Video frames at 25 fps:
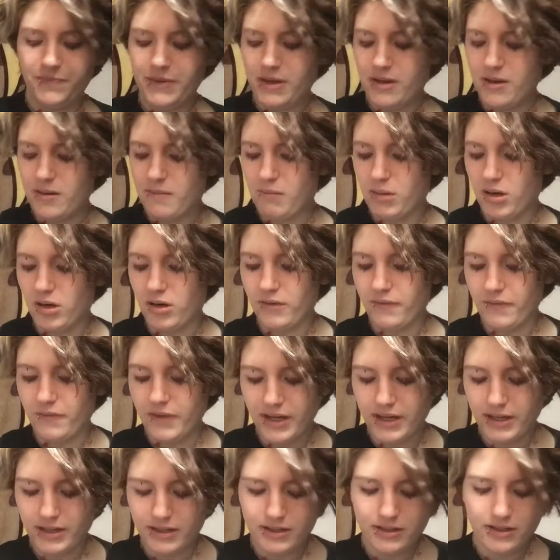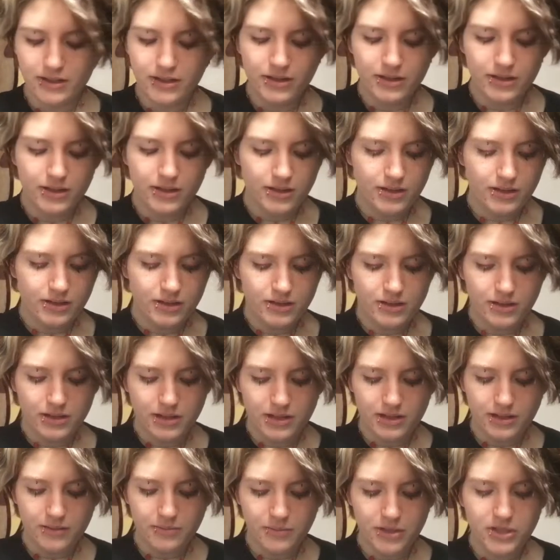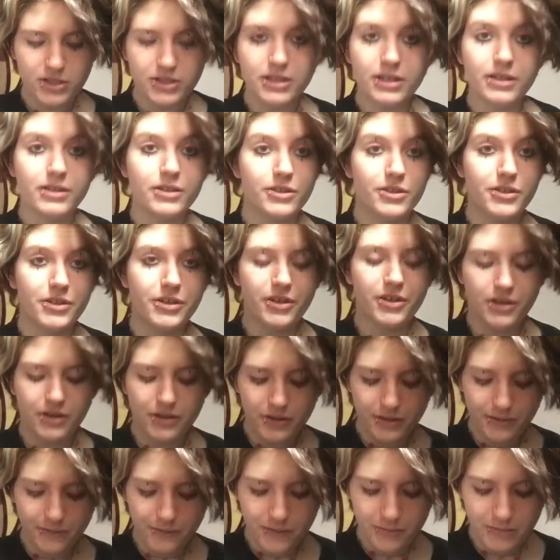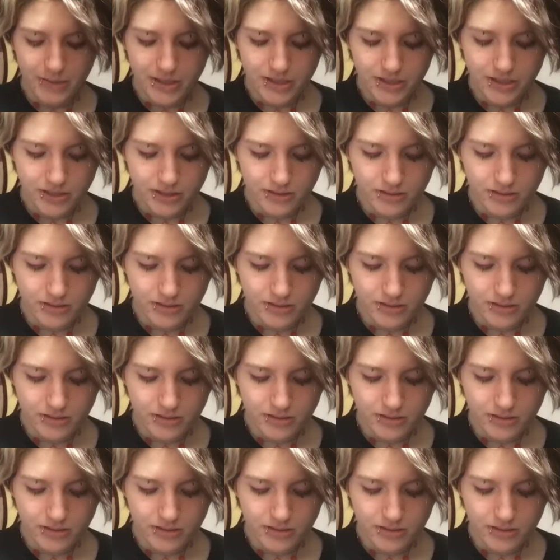Perfect. Then let me just enter your other information.